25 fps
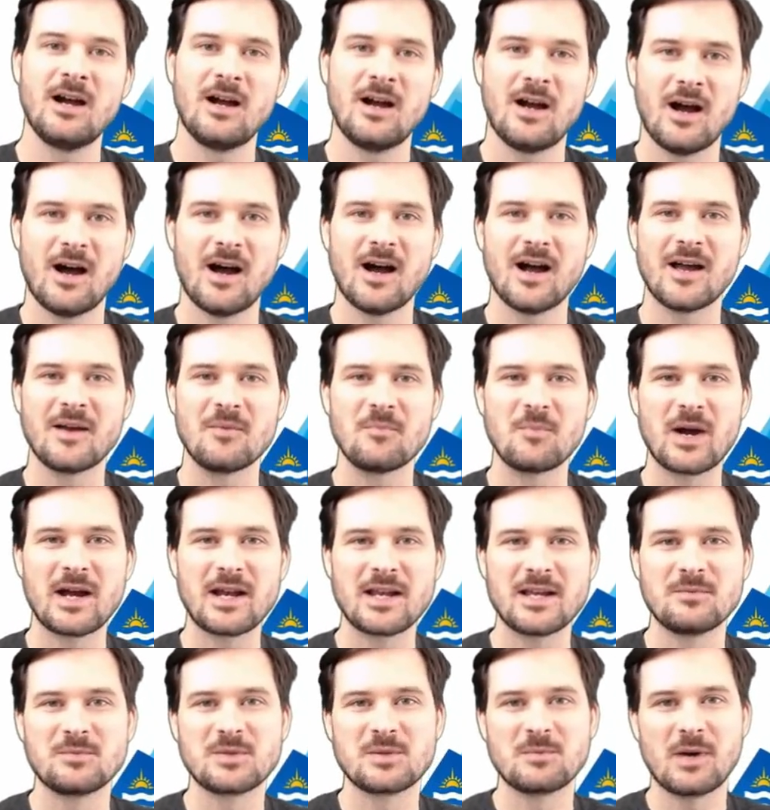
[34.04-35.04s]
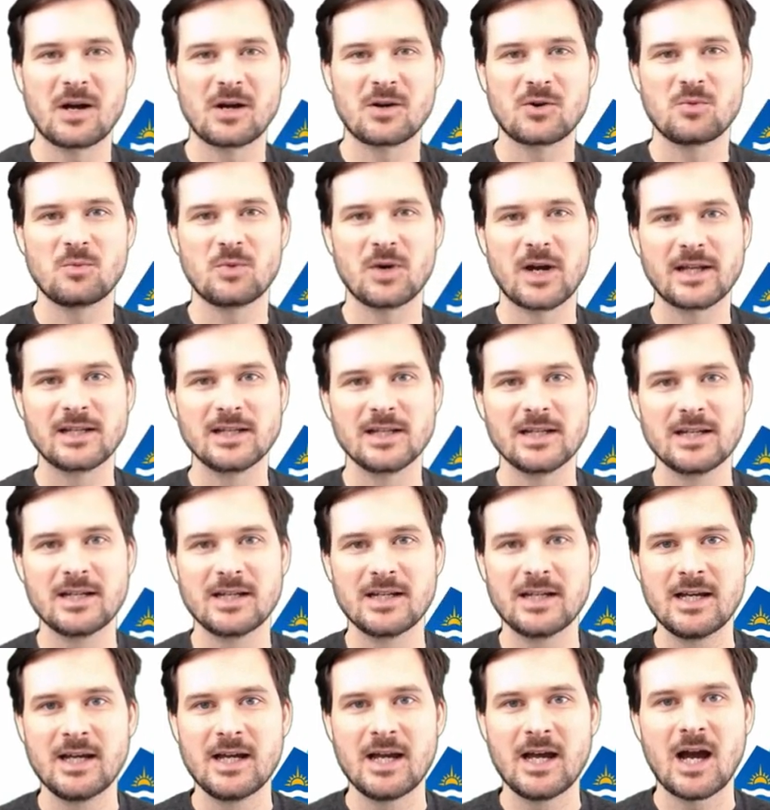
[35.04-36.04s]
Hi, my name is Michael Bradley.
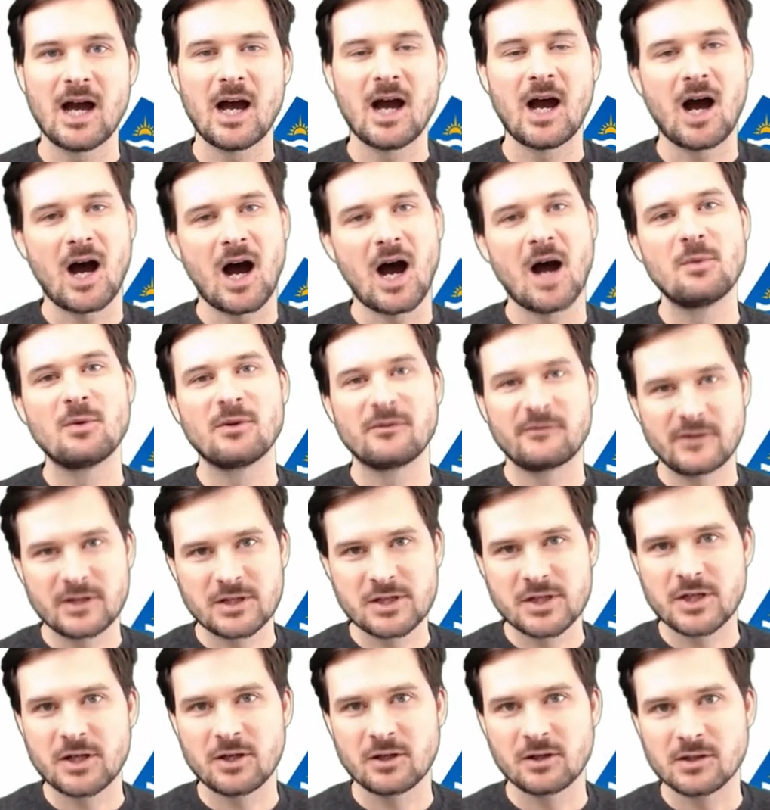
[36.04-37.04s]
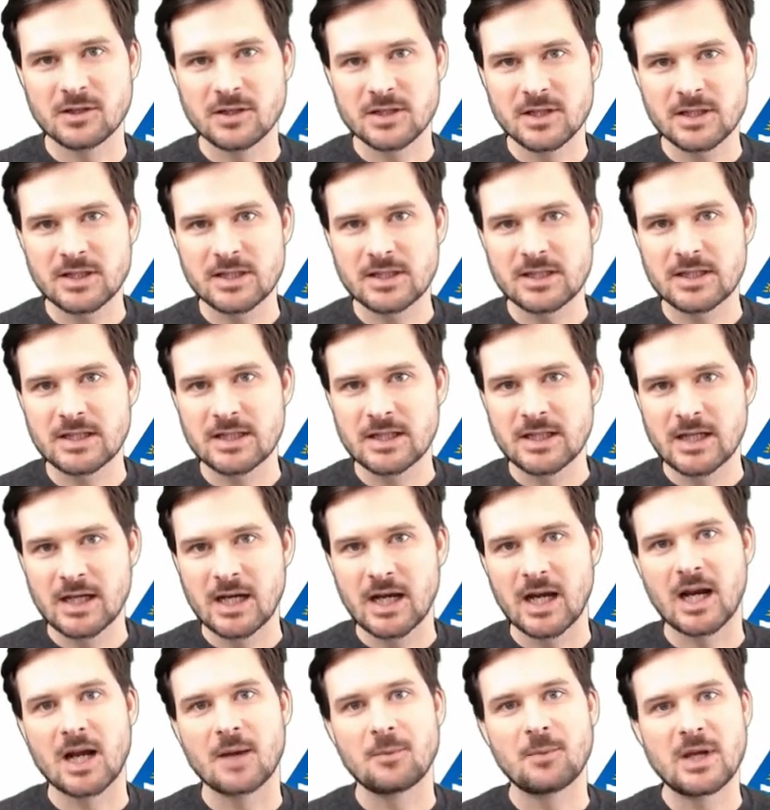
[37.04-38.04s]
I'm a fish ecologist
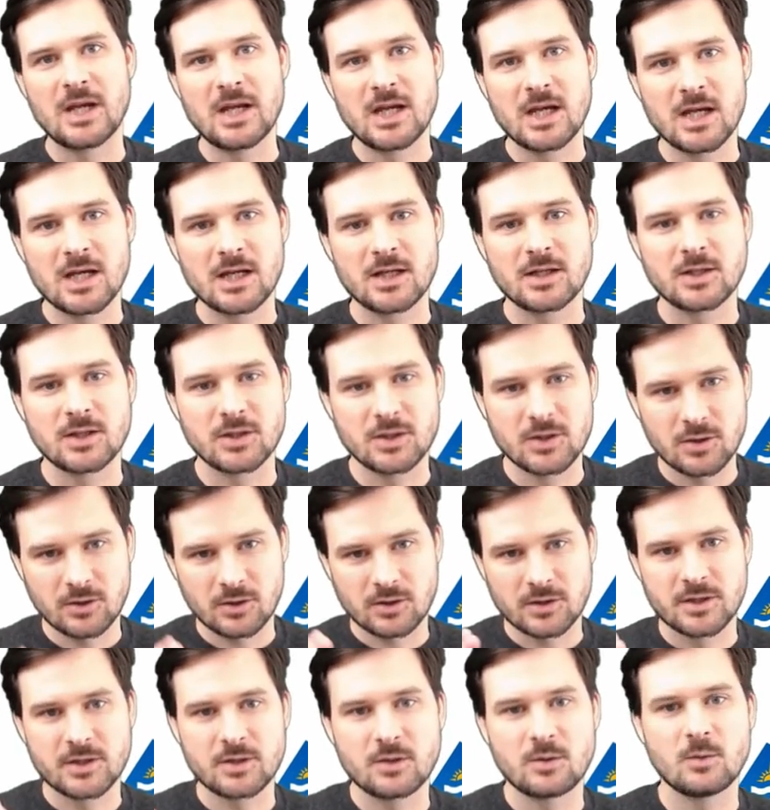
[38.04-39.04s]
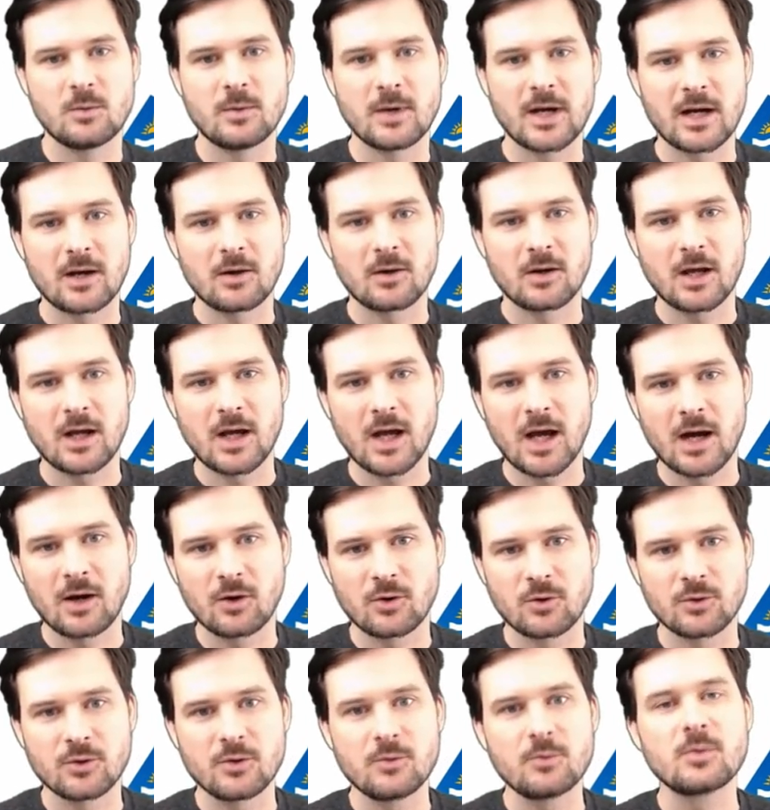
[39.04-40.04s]
and I'm here to talk to you about our
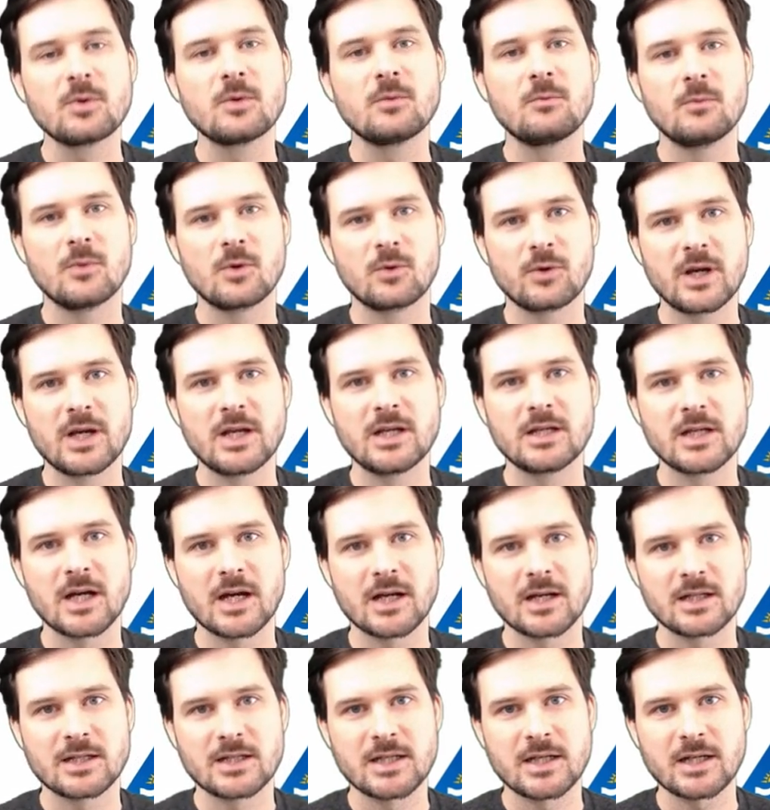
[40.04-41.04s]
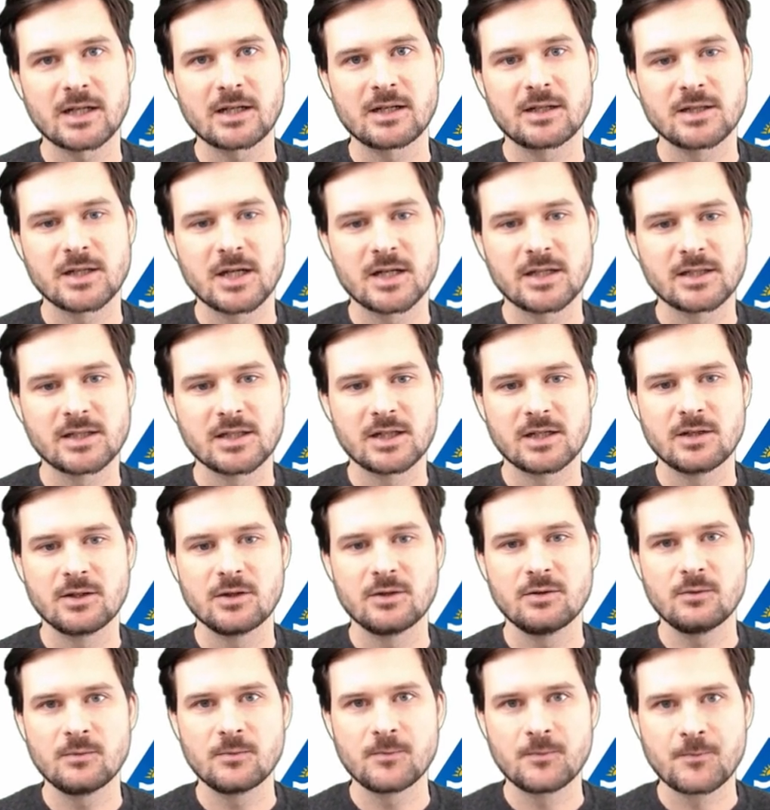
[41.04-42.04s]
group, Marine Data Tech,
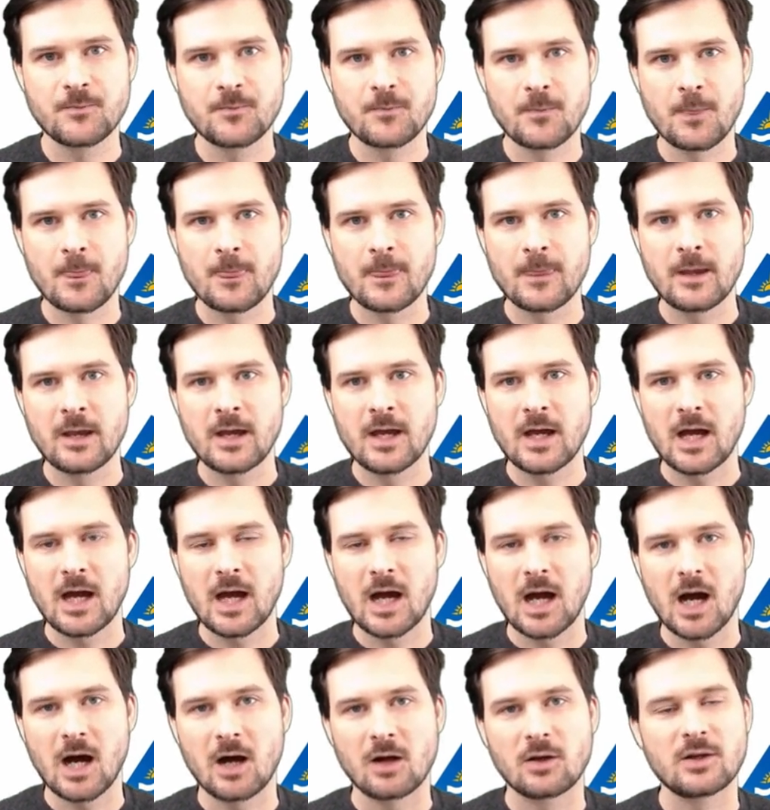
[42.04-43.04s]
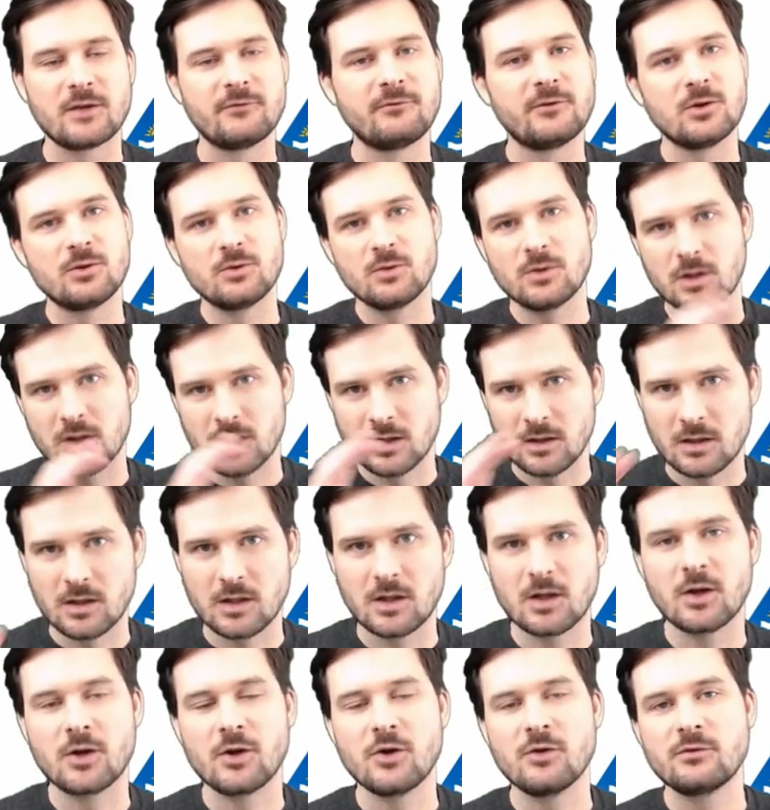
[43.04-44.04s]
JCU, I'll give you a,
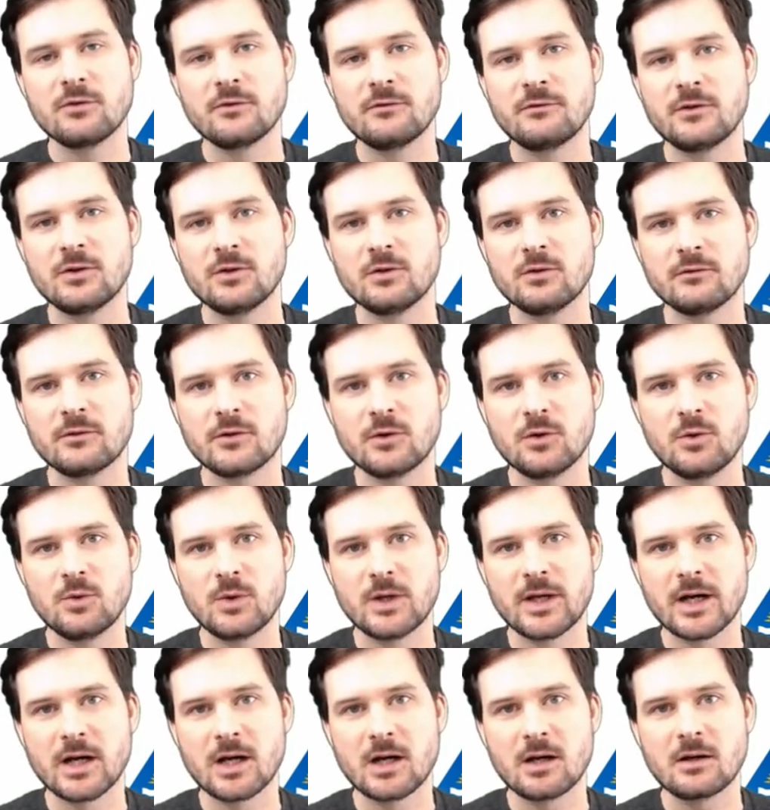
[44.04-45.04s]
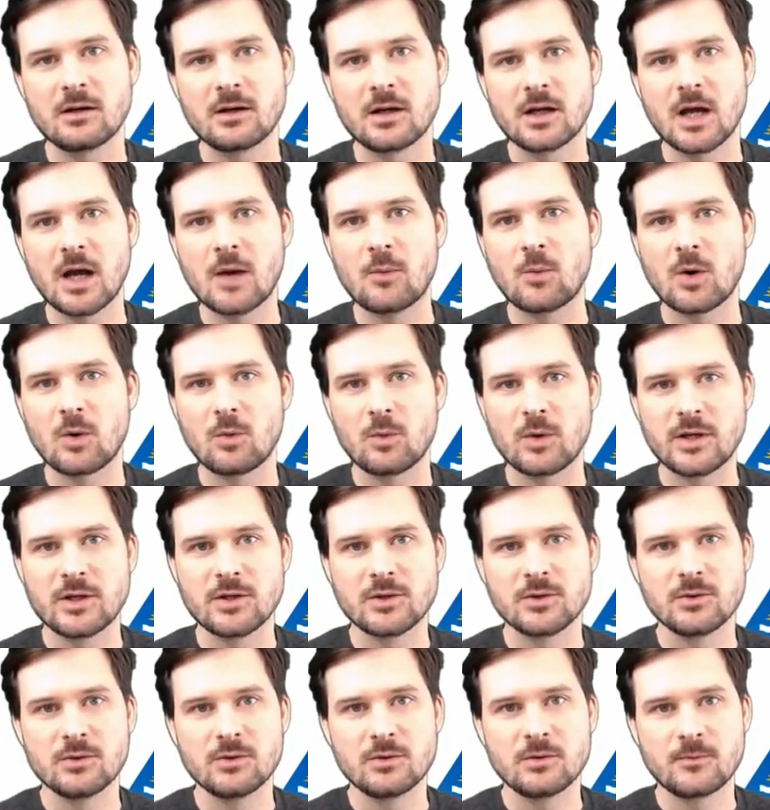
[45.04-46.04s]
an overview of who we are and what we
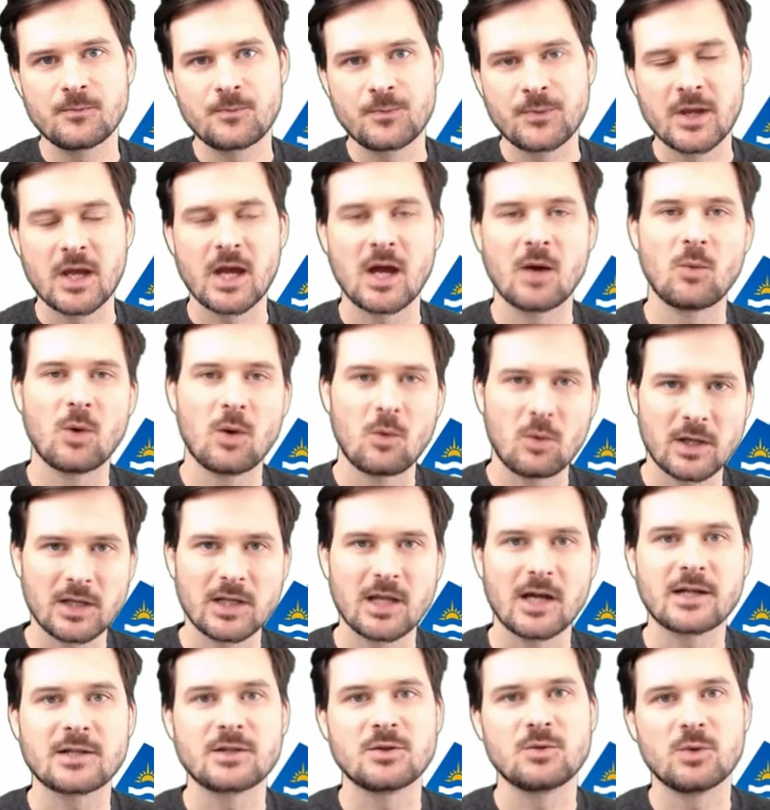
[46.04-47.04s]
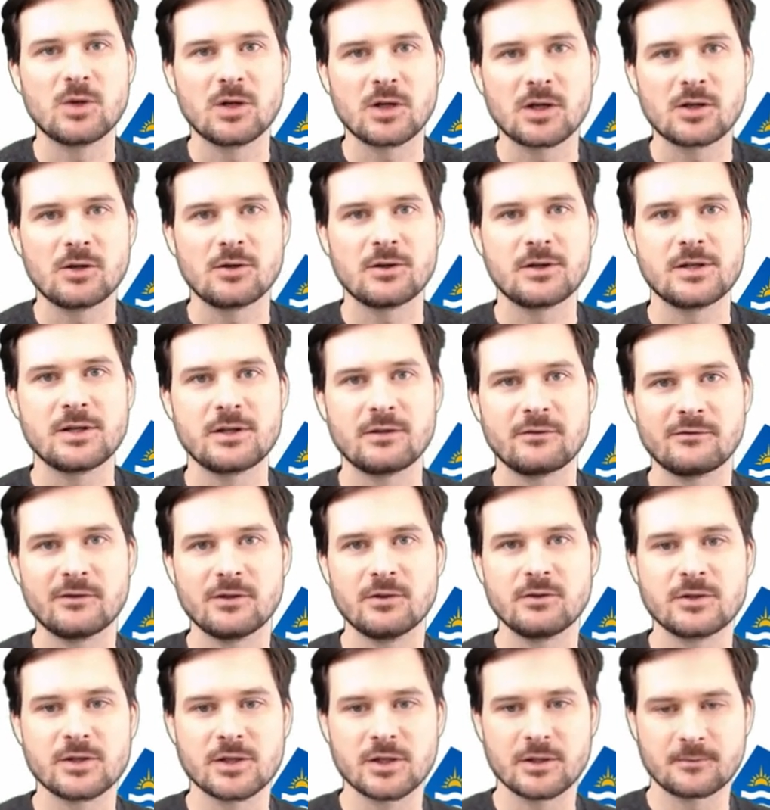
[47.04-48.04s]
do and what we'd like to work on in the
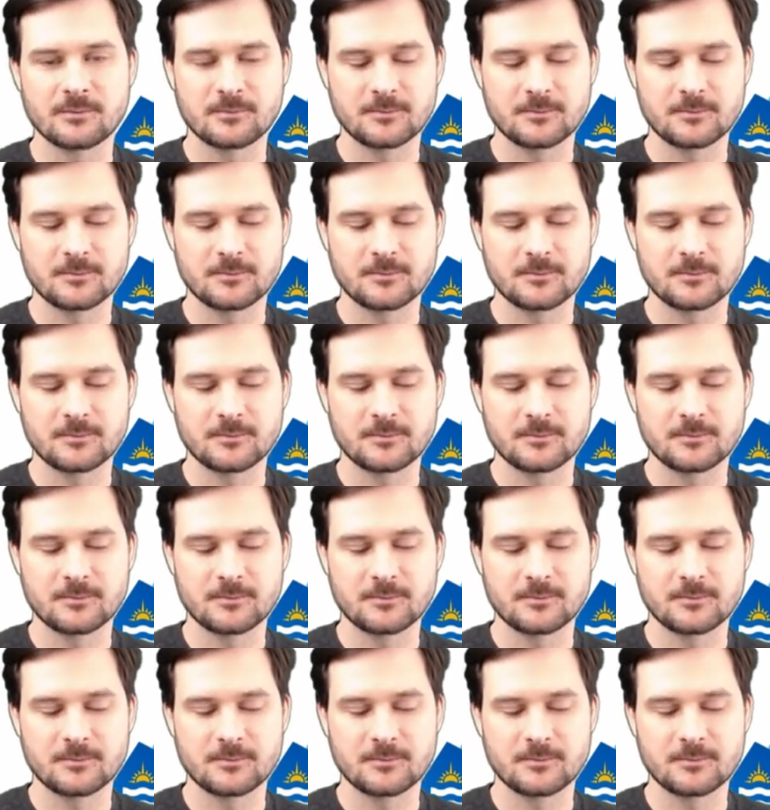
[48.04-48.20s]
future.